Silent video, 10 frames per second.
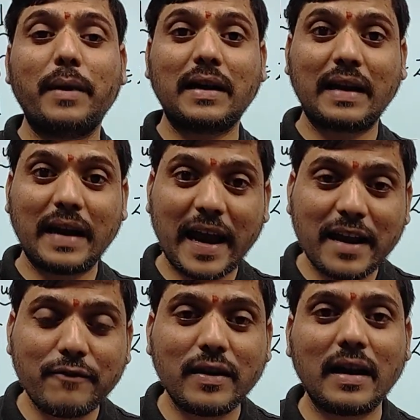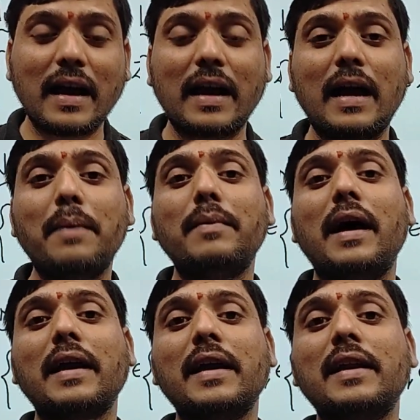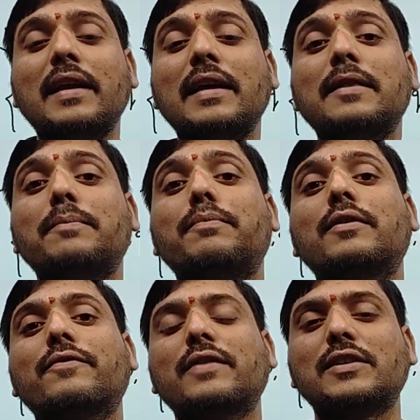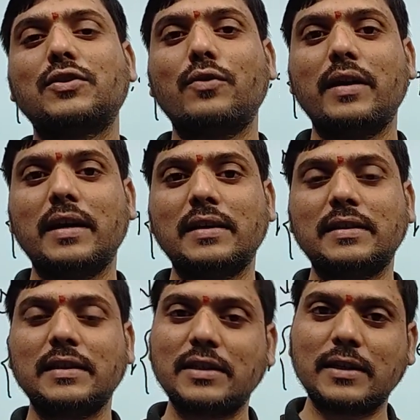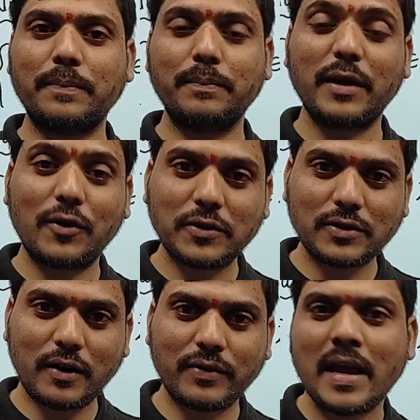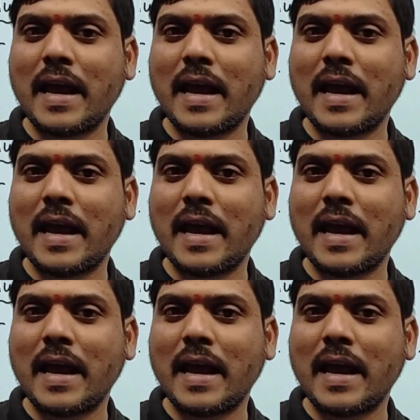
but 9 will come again in the perfect square system because of